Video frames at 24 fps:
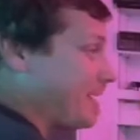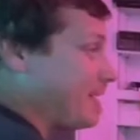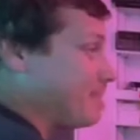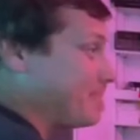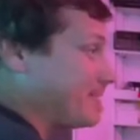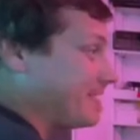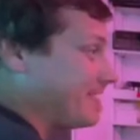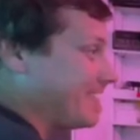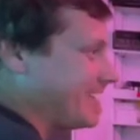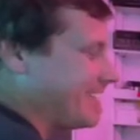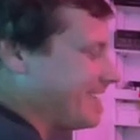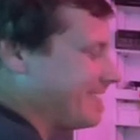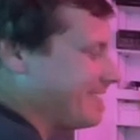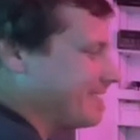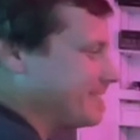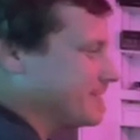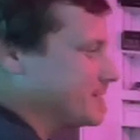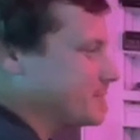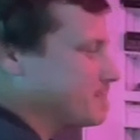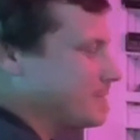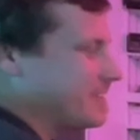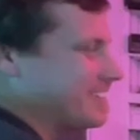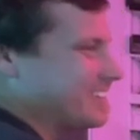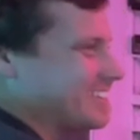happened right here on
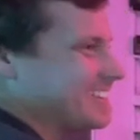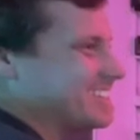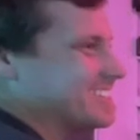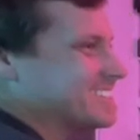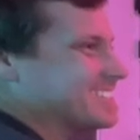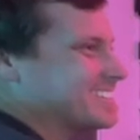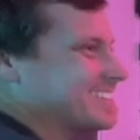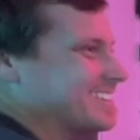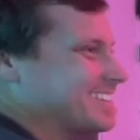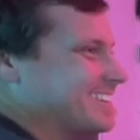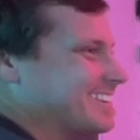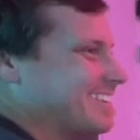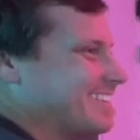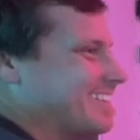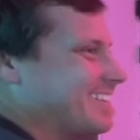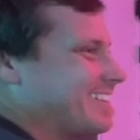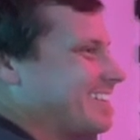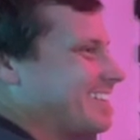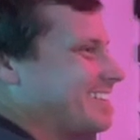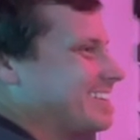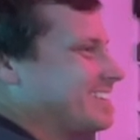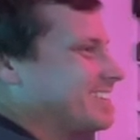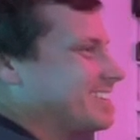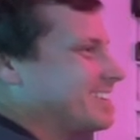CNB Reptiles.
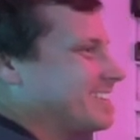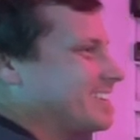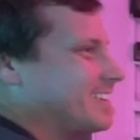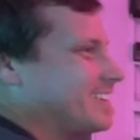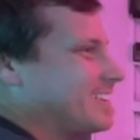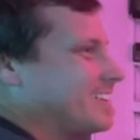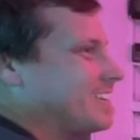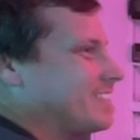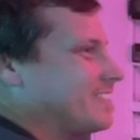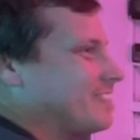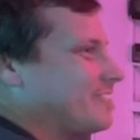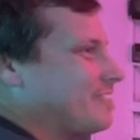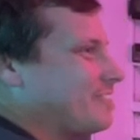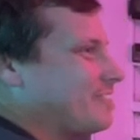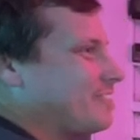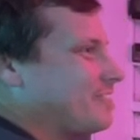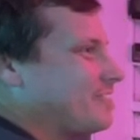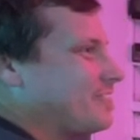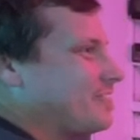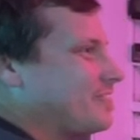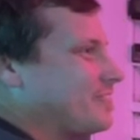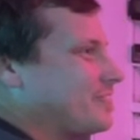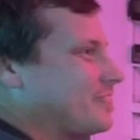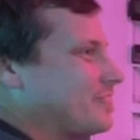Maybe the heaviest sponsor
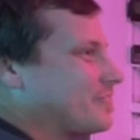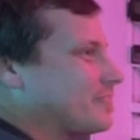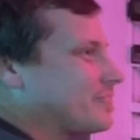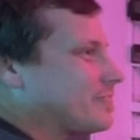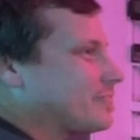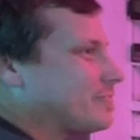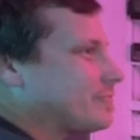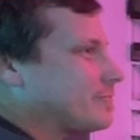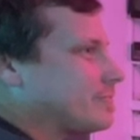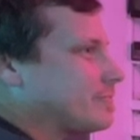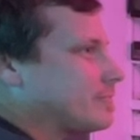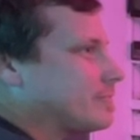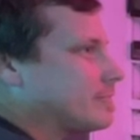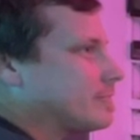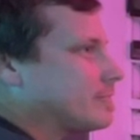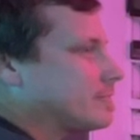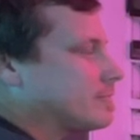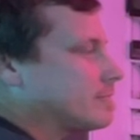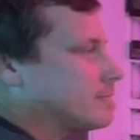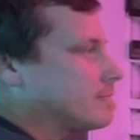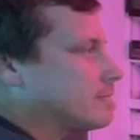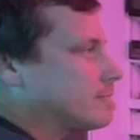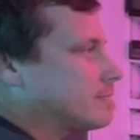of Search Reptiles.